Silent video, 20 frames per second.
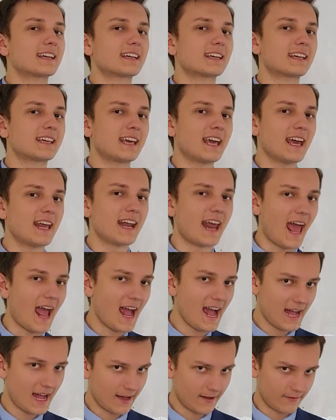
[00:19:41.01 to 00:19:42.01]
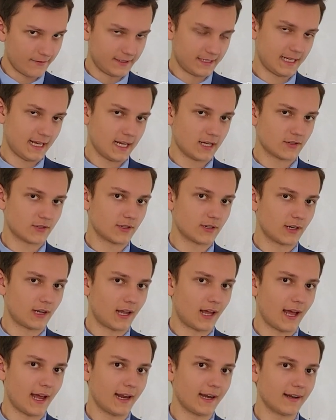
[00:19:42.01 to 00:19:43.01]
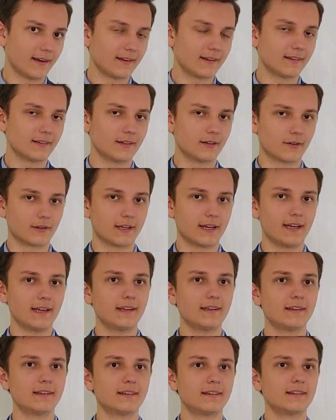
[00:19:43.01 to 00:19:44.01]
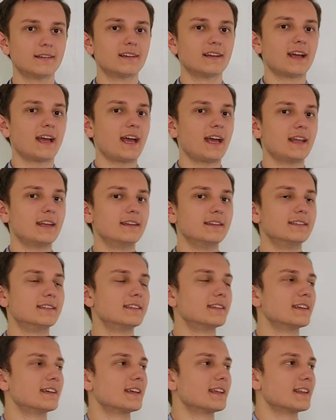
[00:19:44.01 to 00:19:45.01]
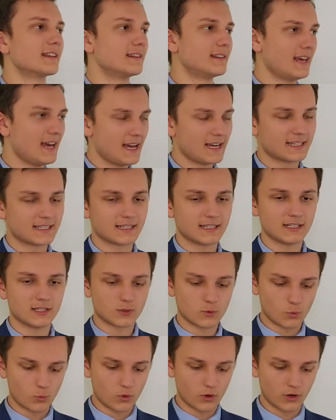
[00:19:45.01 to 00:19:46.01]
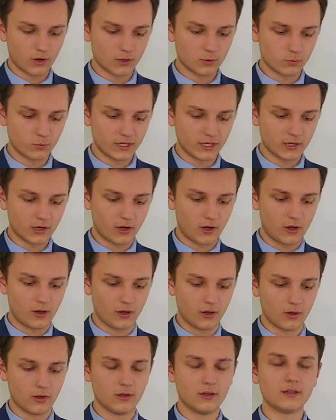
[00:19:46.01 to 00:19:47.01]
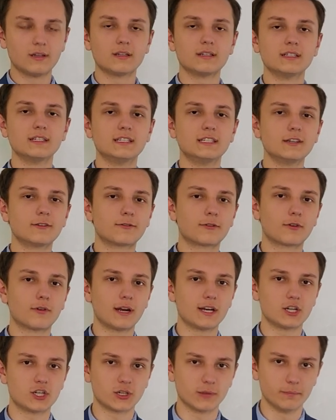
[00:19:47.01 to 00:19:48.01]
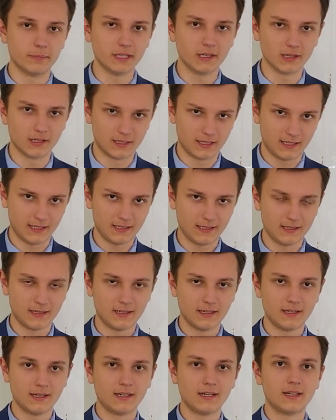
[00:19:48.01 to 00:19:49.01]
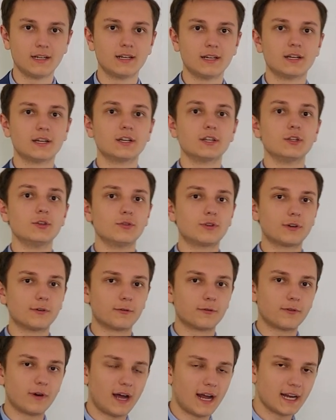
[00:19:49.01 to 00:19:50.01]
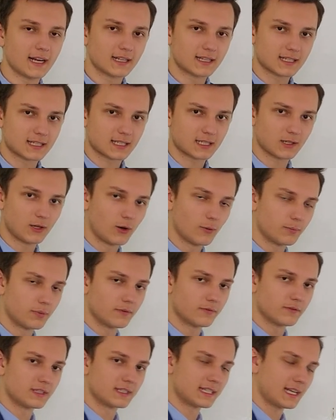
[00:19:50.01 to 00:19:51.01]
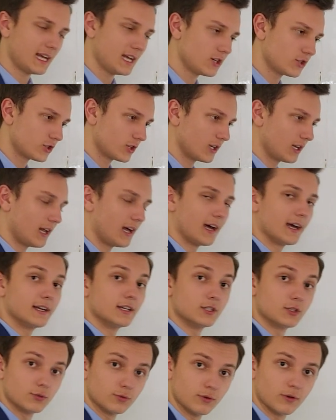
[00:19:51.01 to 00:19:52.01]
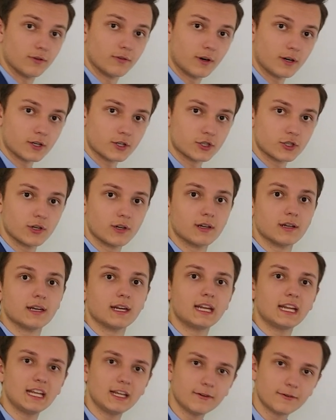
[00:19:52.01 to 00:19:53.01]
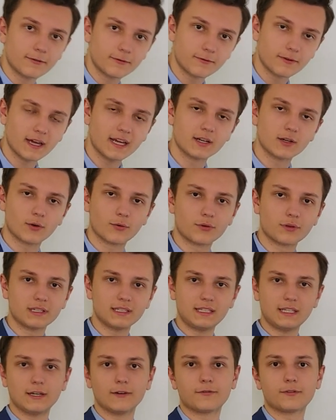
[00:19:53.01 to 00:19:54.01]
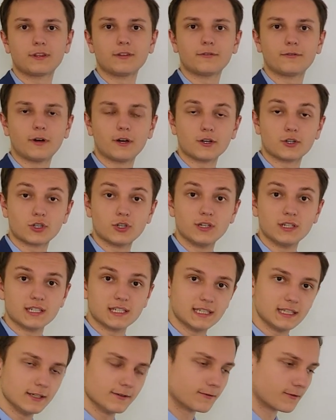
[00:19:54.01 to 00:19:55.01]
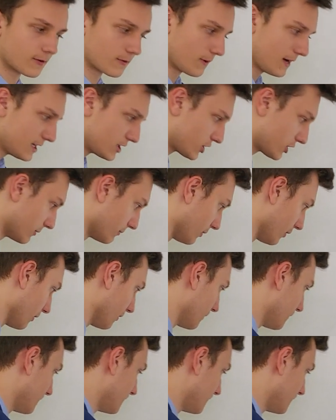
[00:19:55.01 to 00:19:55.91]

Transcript: can have a tangent line, okay? And that is a word we call differentiability. You can find the slope of the tangent line to a function if and only if the function is differentiable,